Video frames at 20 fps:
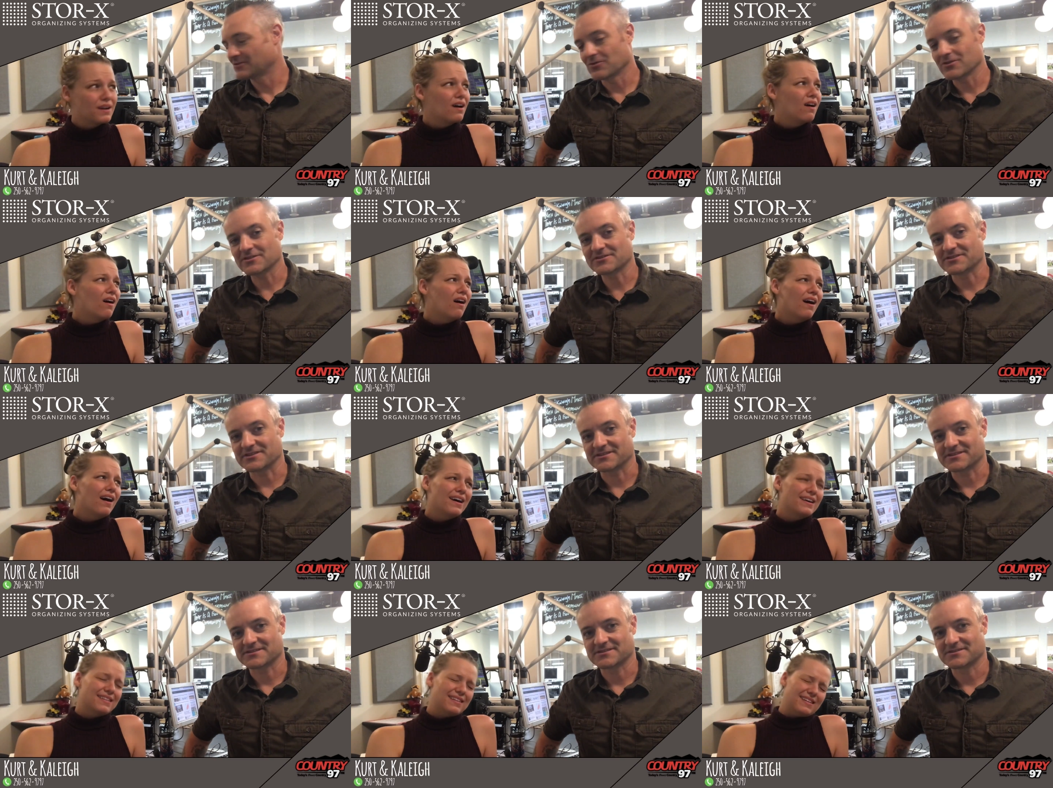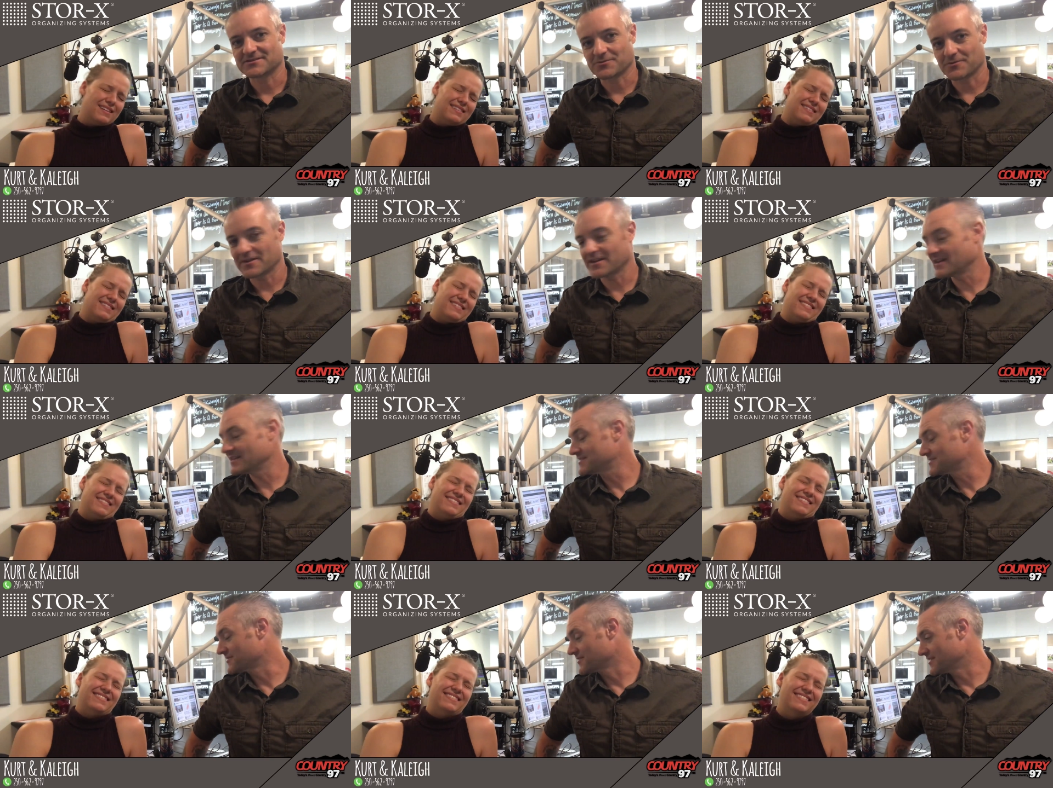Speaker 1: Gorgeous. 28
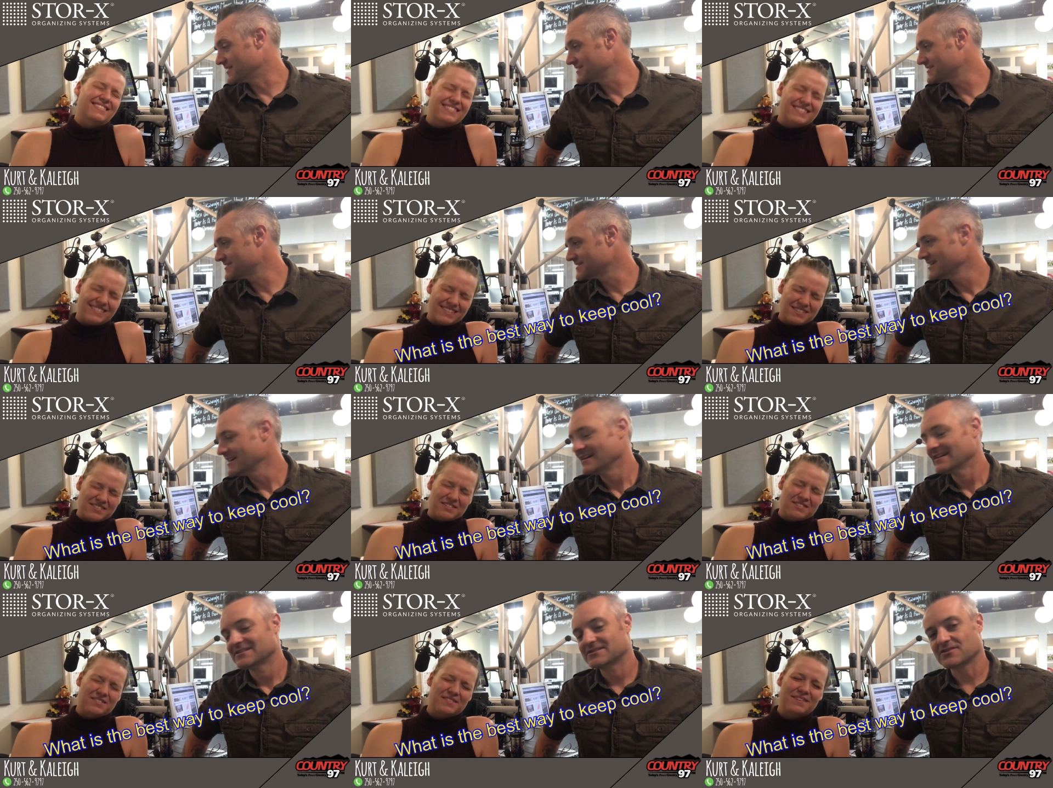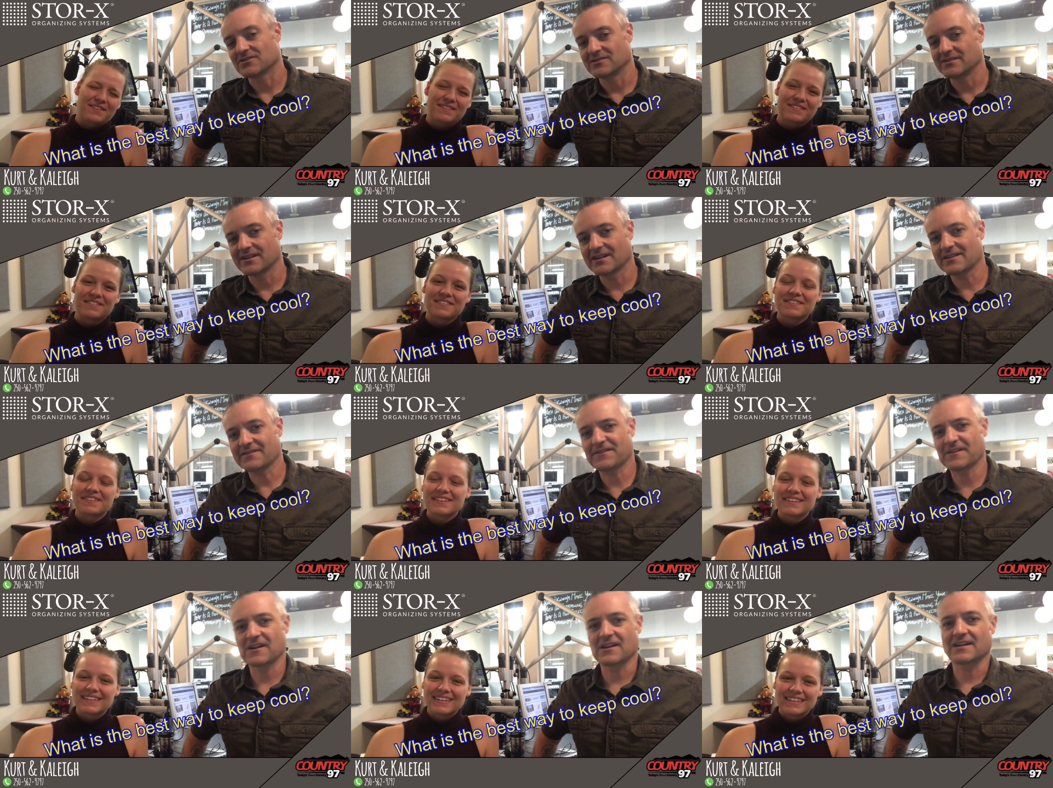degrees. so you got to
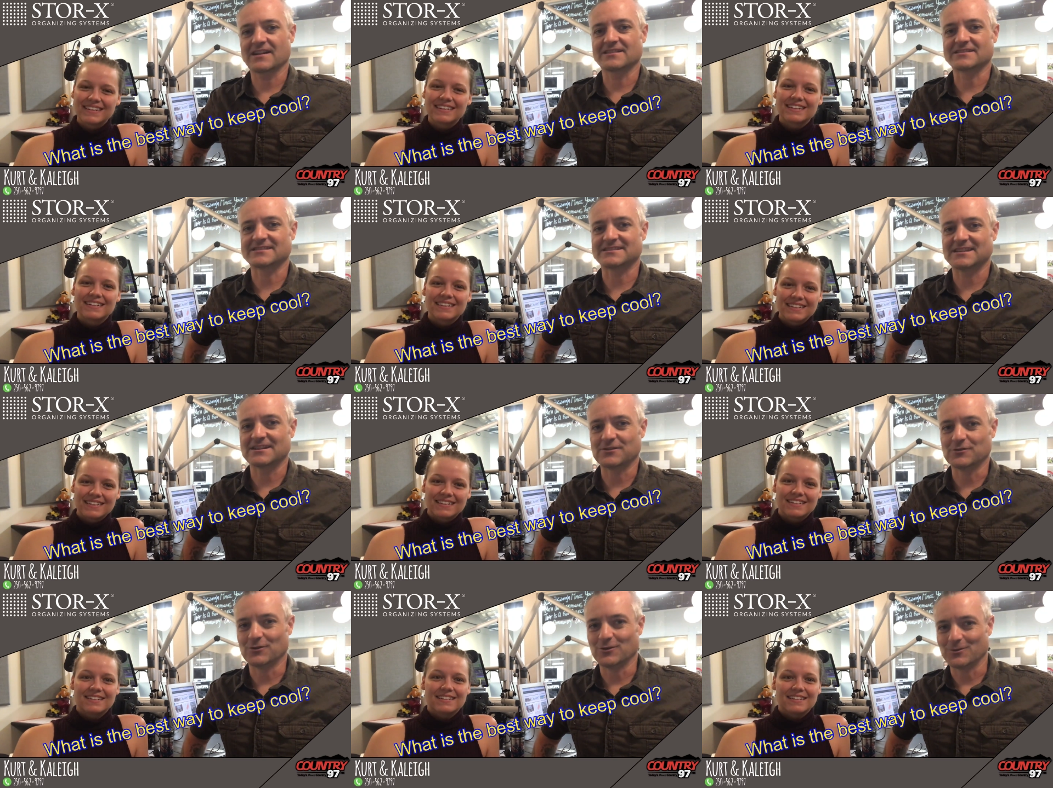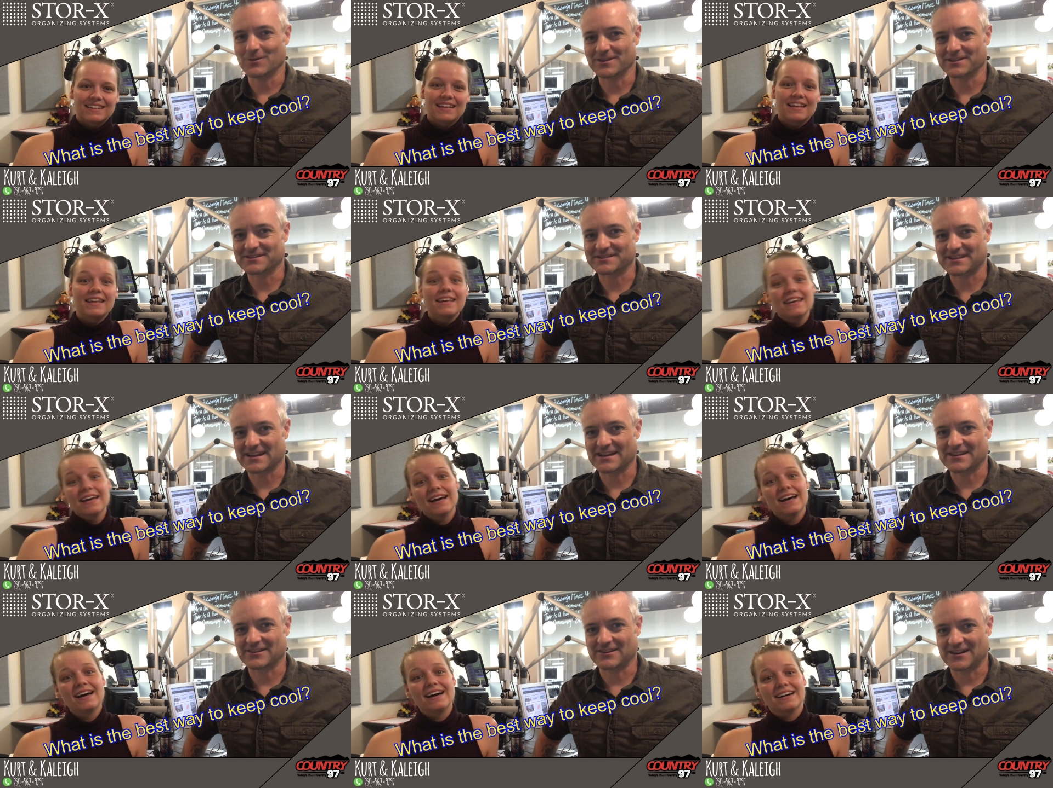figure out how to stay cool when it's
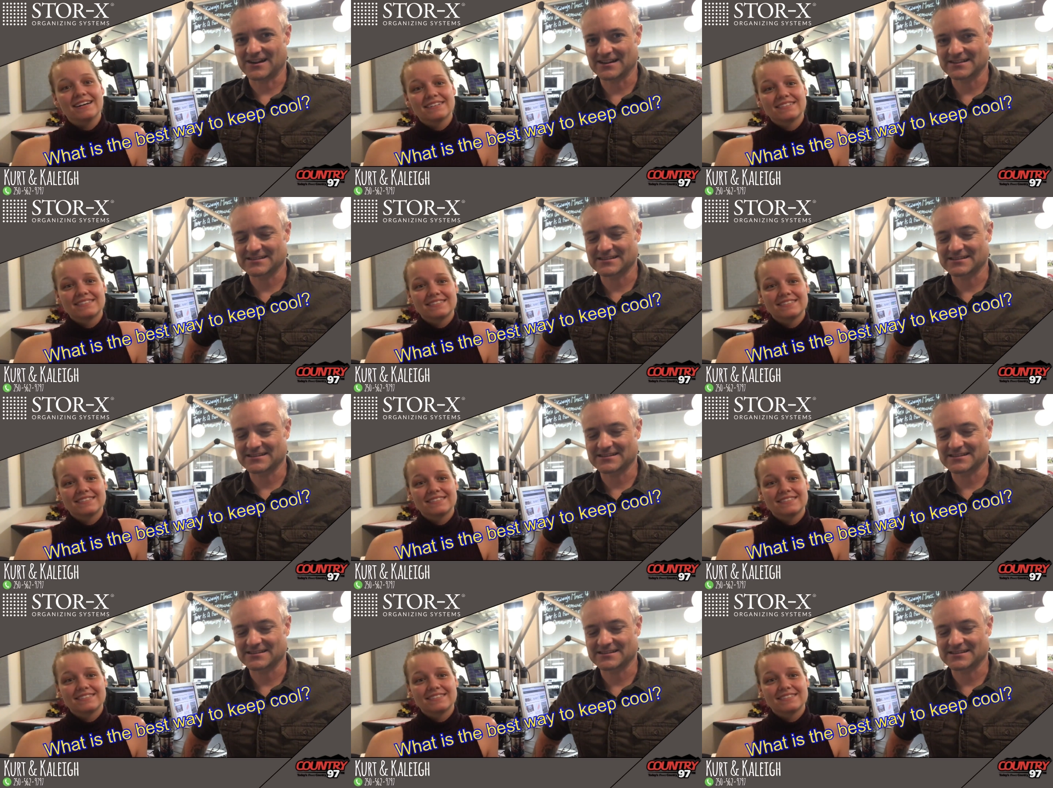that hot.